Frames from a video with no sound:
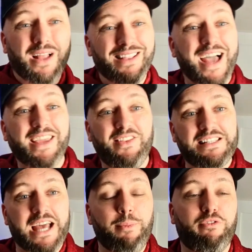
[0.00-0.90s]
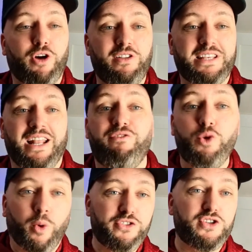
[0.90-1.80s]
you are liking this type of content,
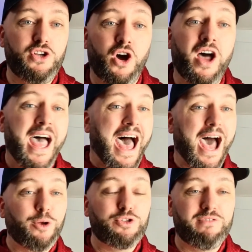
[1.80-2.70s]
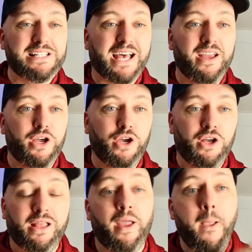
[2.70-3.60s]
if you want to know how to retire
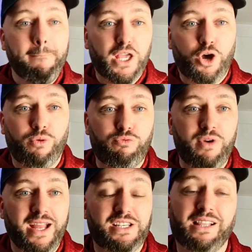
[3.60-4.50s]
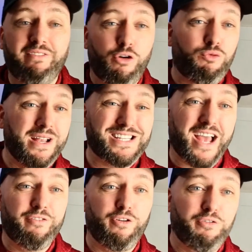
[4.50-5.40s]
early, become rich, live a rich
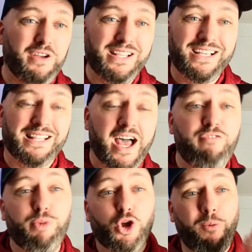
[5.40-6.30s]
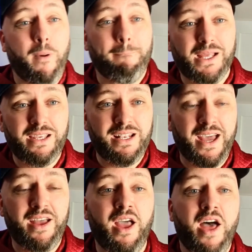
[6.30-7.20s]
and fulfilling life, become a
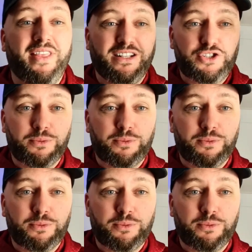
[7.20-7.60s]
millionaire, then